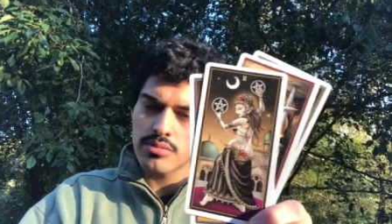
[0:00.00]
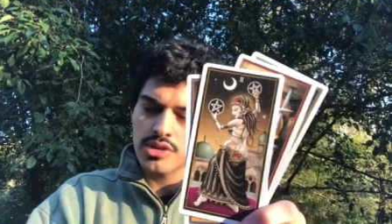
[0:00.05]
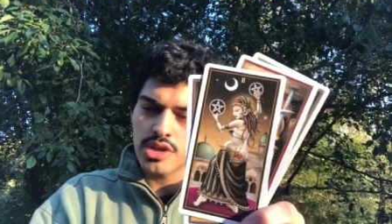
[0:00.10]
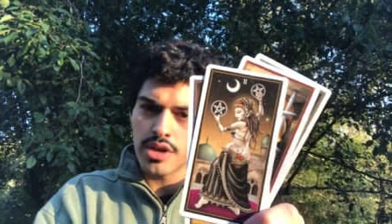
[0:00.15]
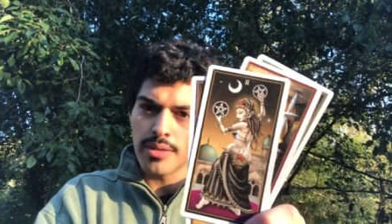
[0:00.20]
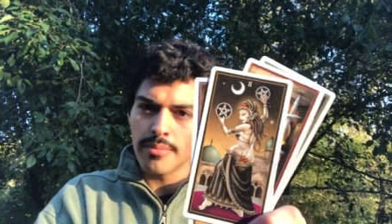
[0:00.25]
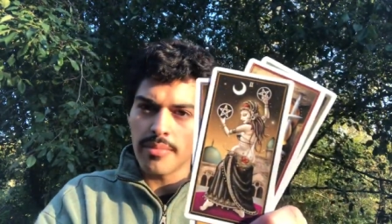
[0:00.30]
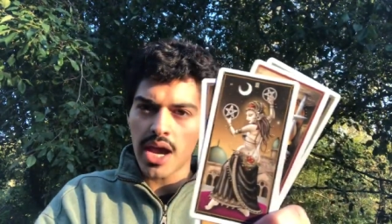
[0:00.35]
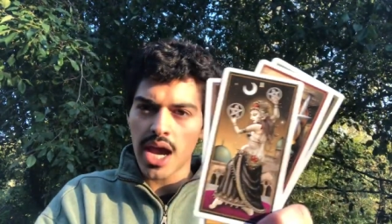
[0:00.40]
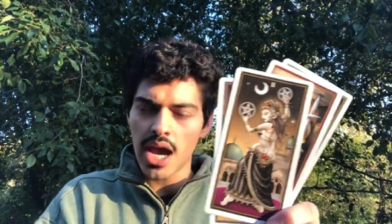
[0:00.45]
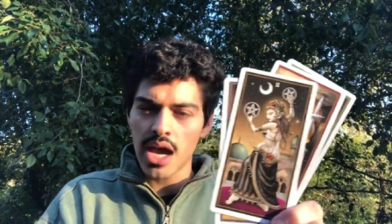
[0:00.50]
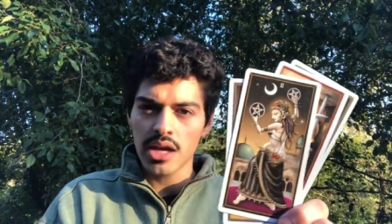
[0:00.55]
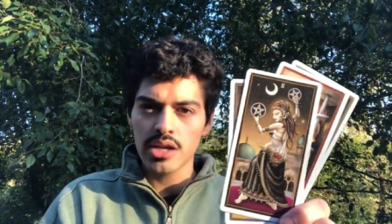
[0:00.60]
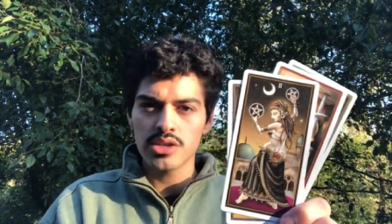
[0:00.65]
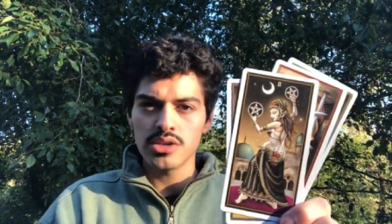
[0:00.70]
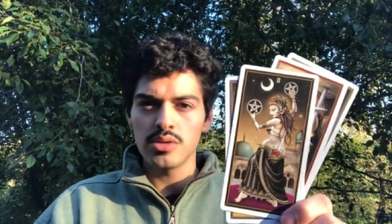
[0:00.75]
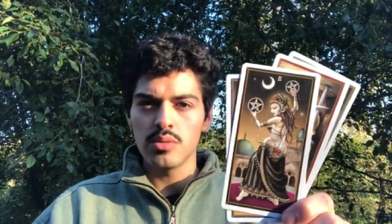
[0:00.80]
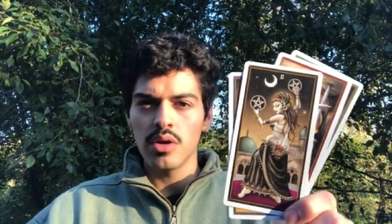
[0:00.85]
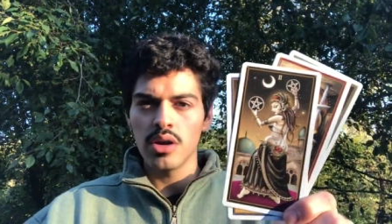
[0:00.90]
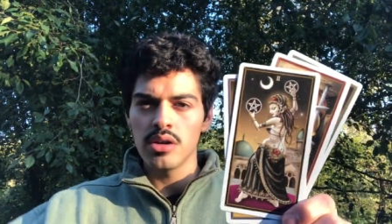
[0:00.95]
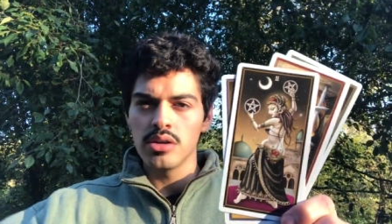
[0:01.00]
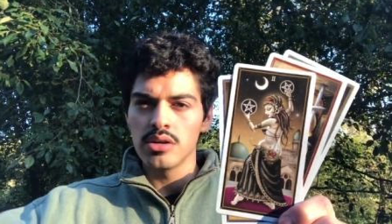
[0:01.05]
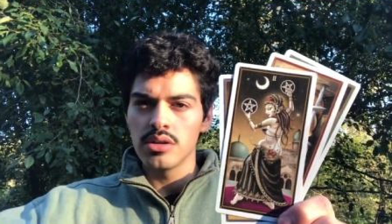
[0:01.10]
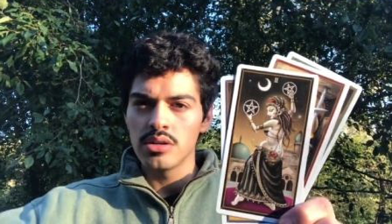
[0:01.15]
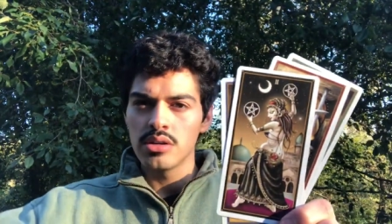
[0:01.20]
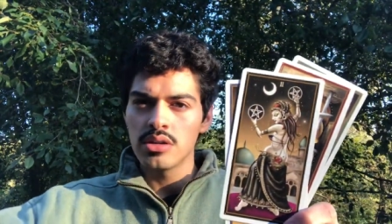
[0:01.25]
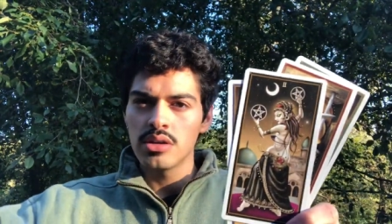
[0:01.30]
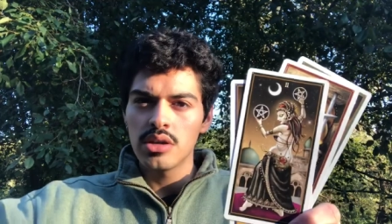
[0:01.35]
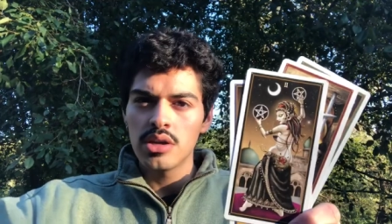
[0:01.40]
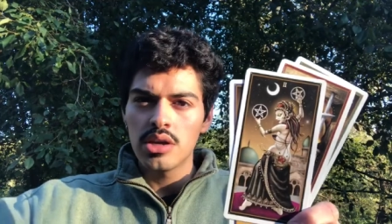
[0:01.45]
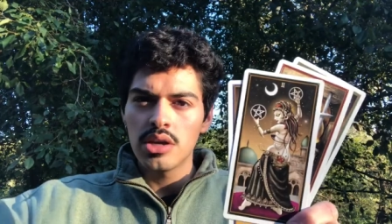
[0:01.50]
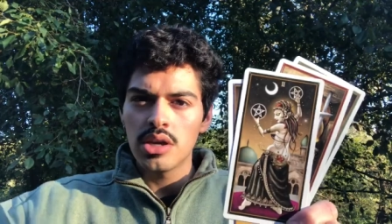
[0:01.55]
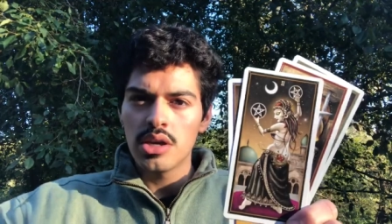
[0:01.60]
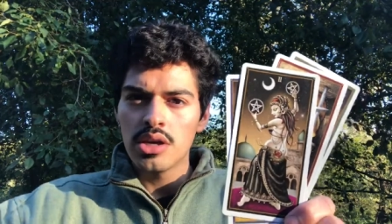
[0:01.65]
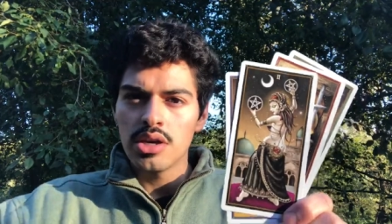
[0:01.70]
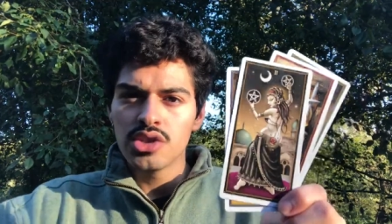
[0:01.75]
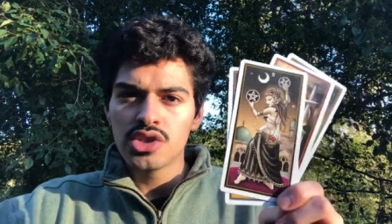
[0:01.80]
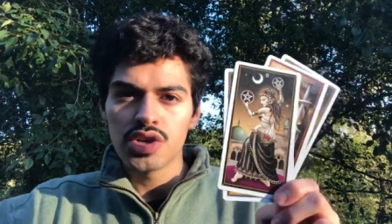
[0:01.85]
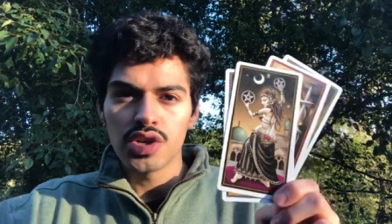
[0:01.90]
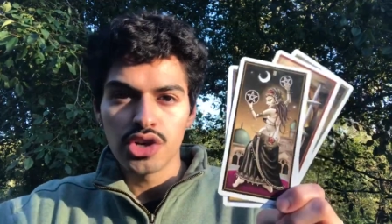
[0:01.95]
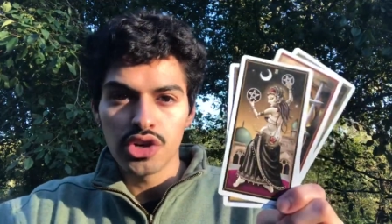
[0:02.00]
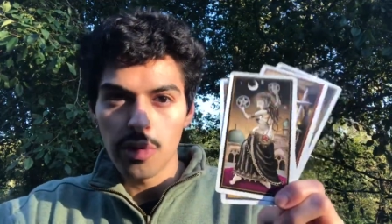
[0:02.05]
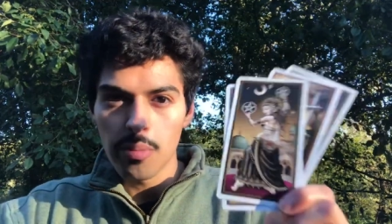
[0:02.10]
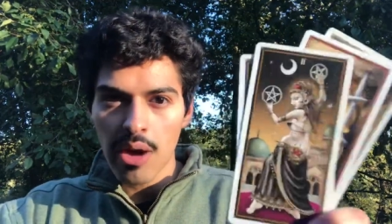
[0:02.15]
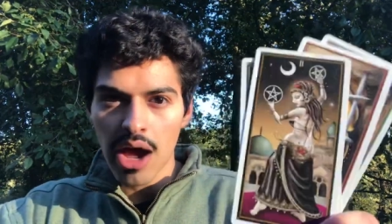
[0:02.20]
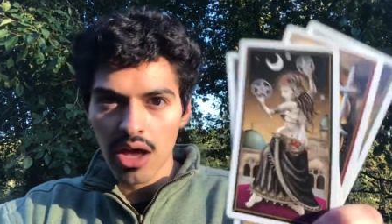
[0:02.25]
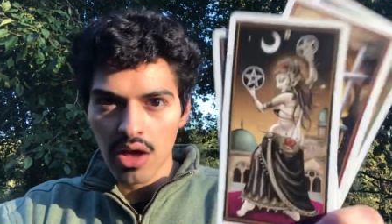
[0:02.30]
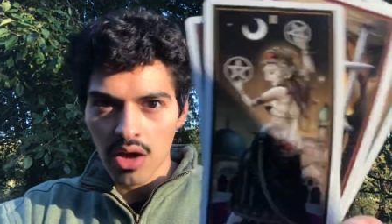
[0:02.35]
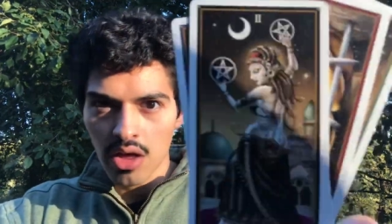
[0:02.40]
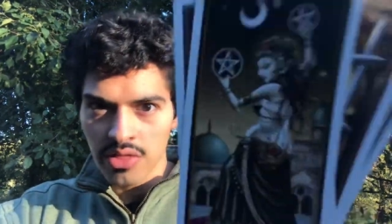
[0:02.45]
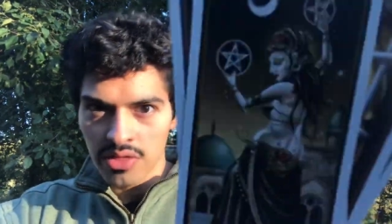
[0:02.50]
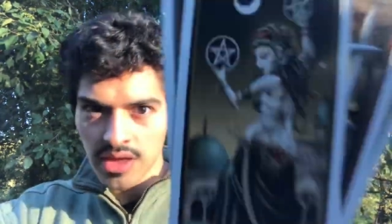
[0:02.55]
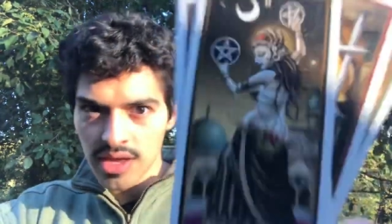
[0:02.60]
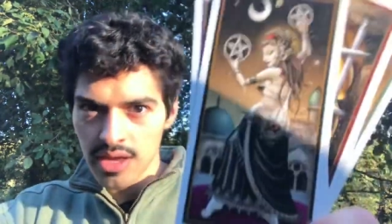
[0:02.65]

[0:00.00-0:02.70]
turn back do you want to turn your back on